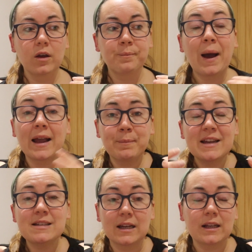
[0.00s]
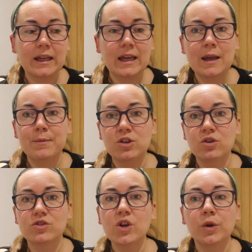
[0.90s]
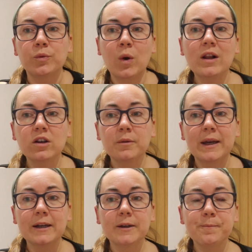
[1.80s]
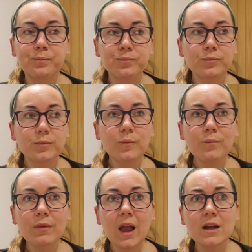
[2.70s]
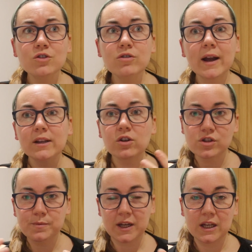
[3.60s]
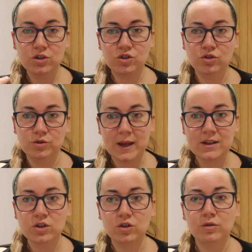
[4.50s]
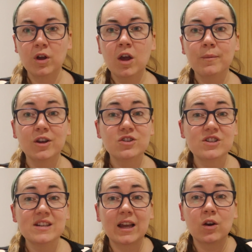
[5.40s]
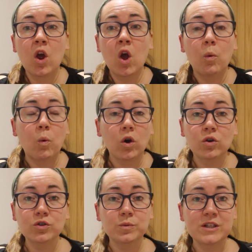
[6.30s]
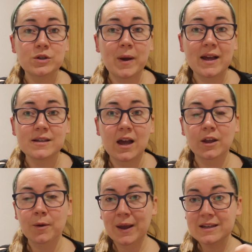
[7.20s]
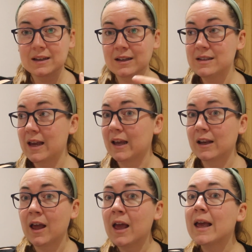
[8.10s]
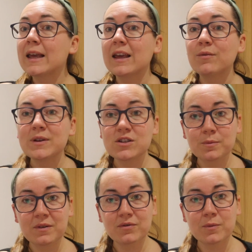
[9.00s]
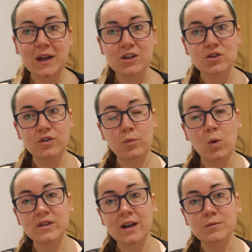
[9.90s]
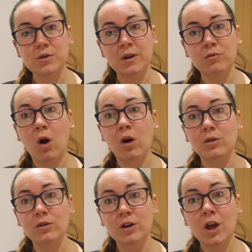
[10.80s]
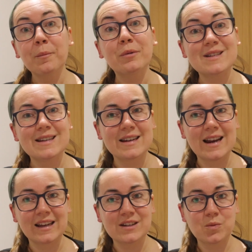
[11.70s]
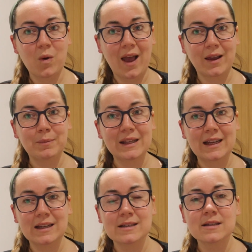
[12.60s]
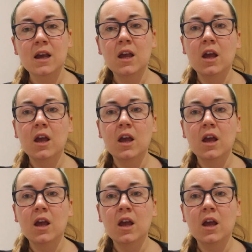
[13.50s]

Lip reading: by basically keeping your tone welcoming and trying not to be judgmental, because you're saying, what could we do better? You're basically saying, give me some information of what I'm doing wrong, but in a nice way, please.